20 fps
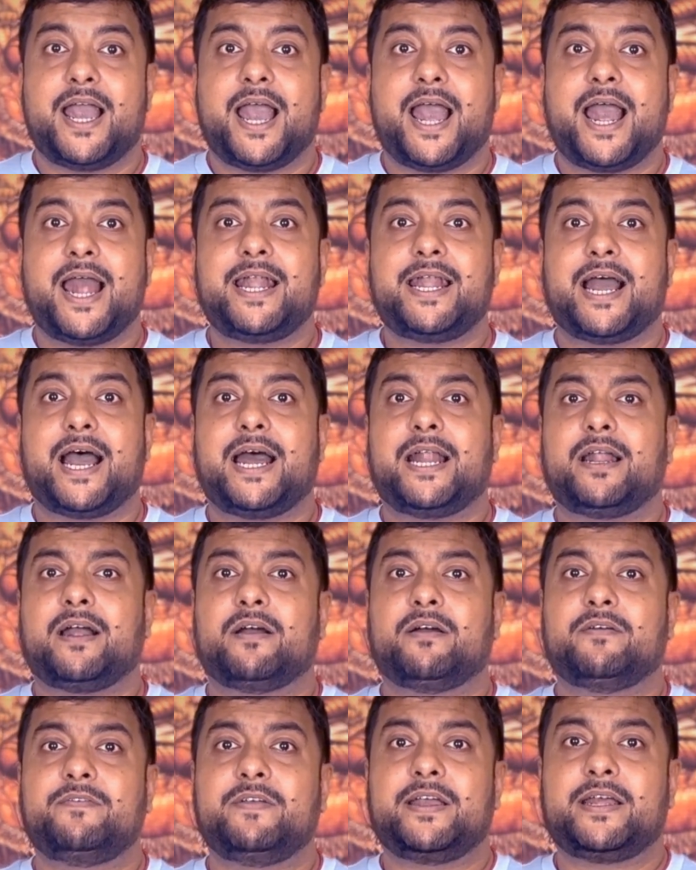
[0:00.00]
and are
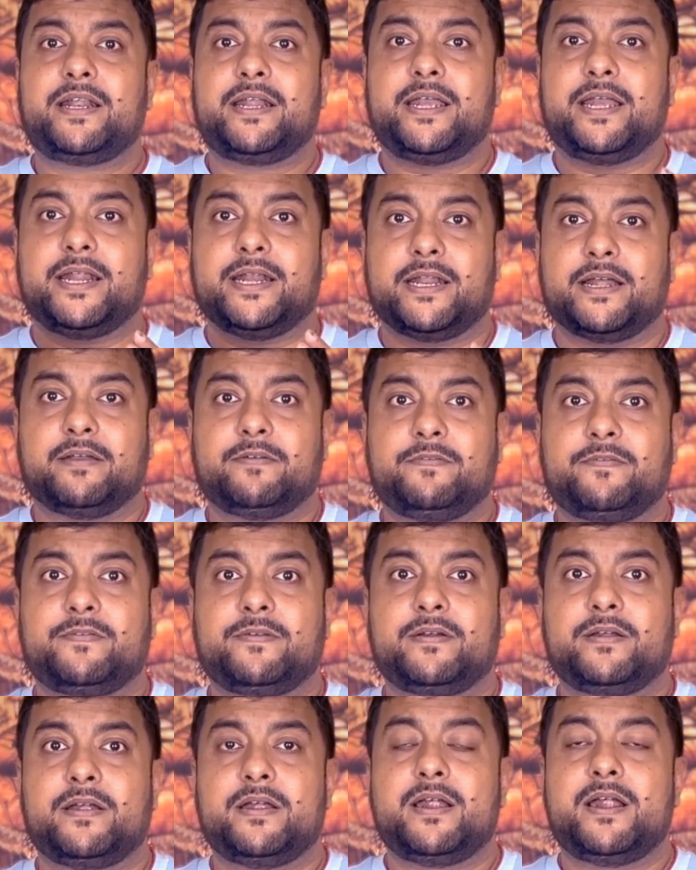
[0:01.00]
aware enough,
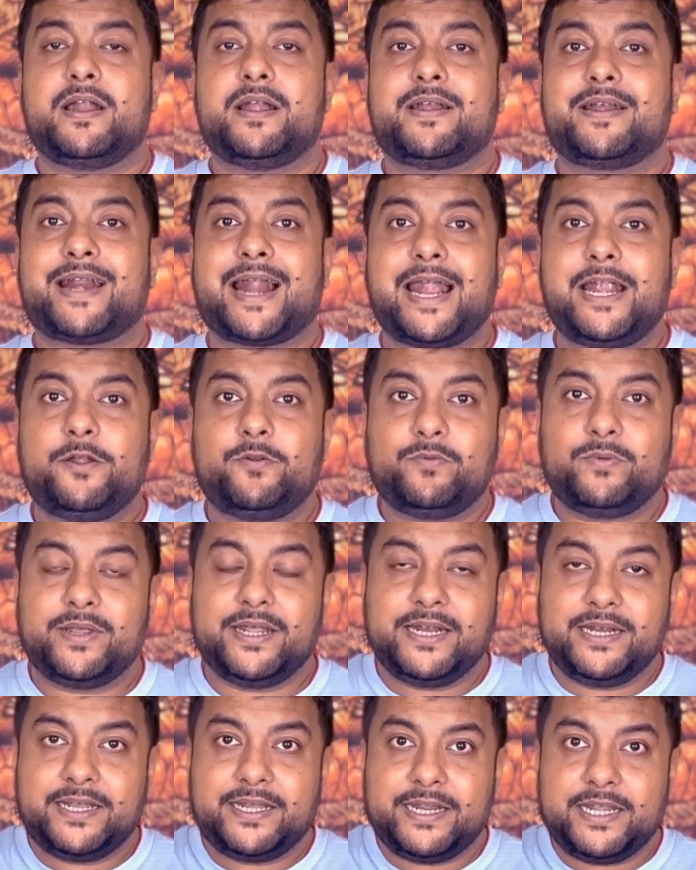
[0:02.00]
try to
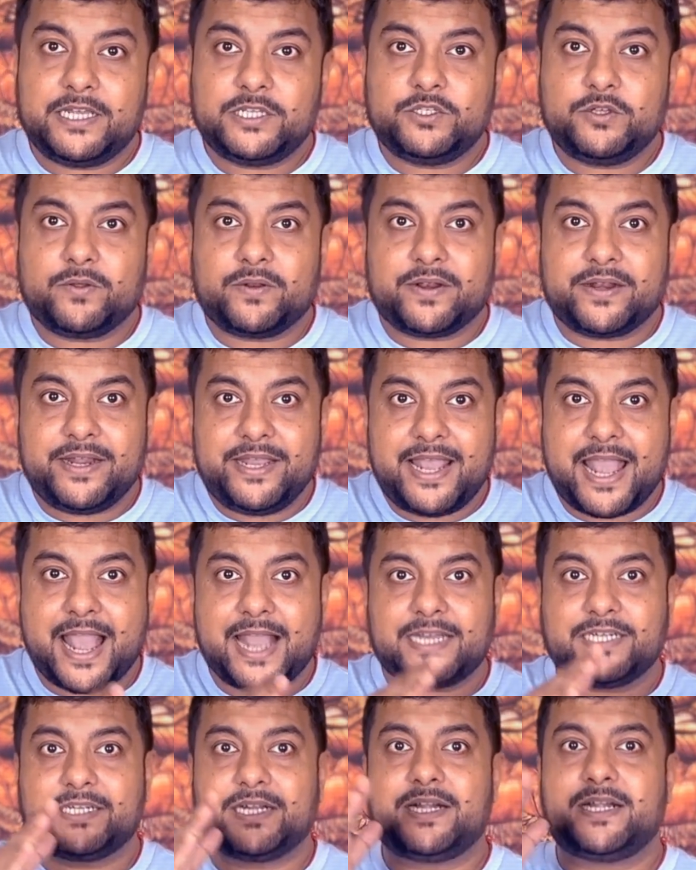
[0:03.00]
increase your
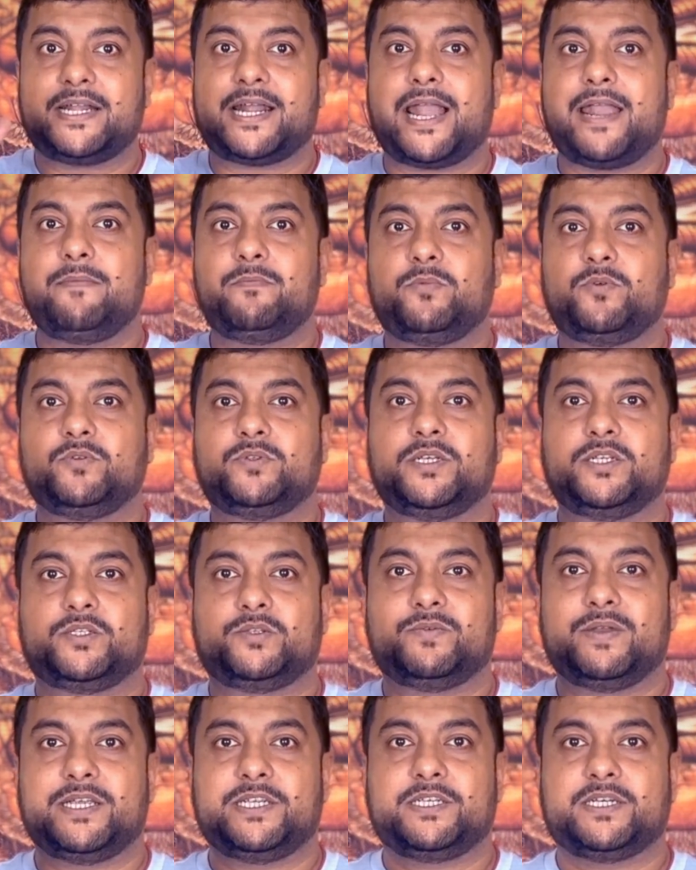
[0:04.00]
reaction time to
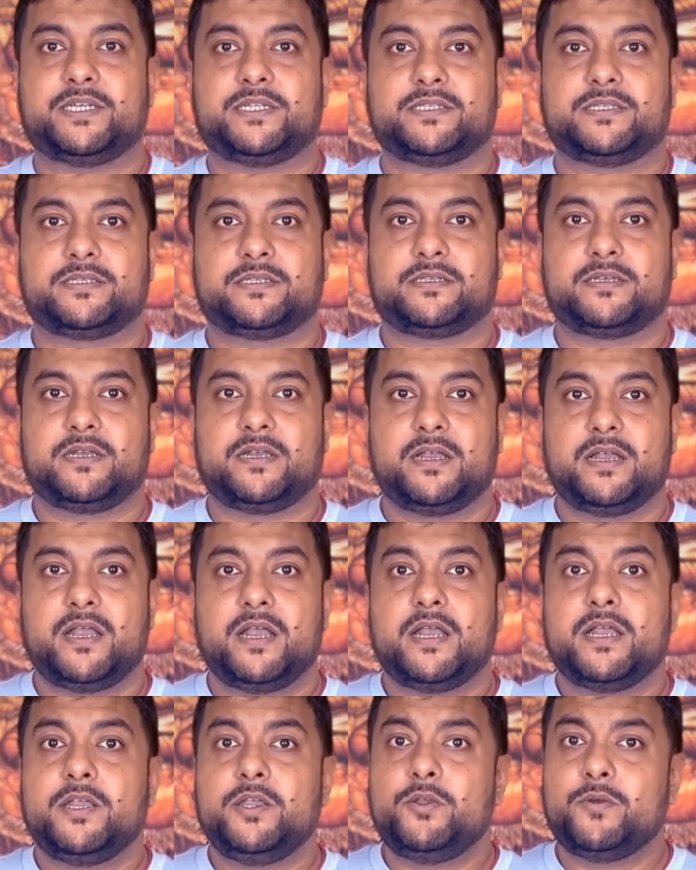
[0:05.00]
situations.
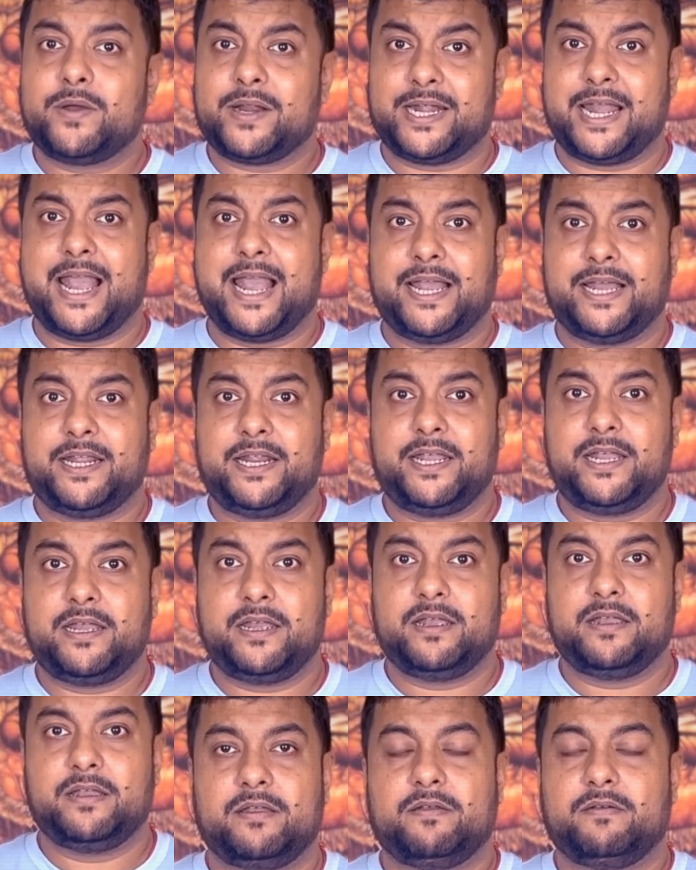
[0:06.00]
You are angry?
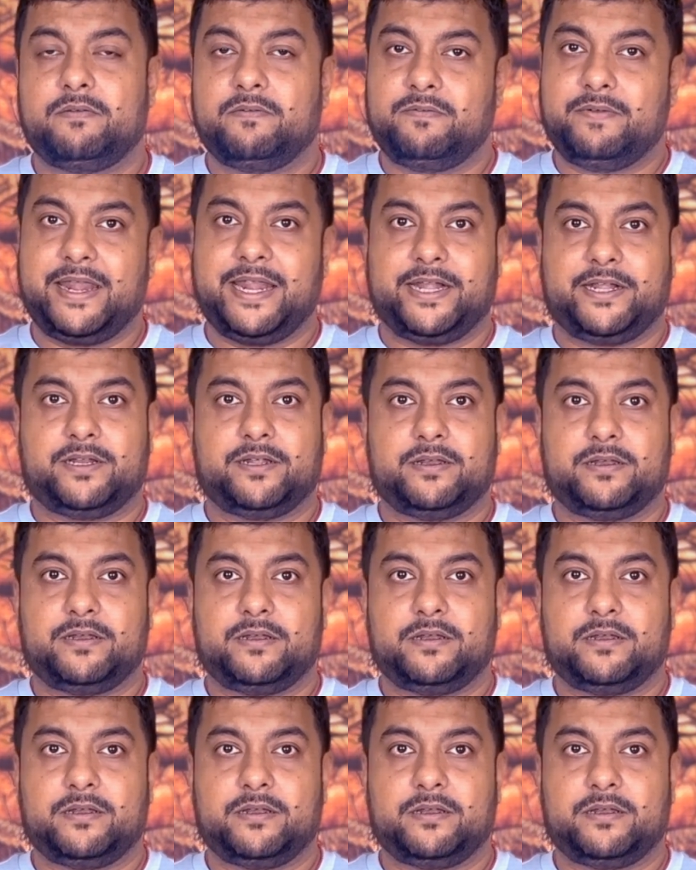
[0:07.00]
Wait.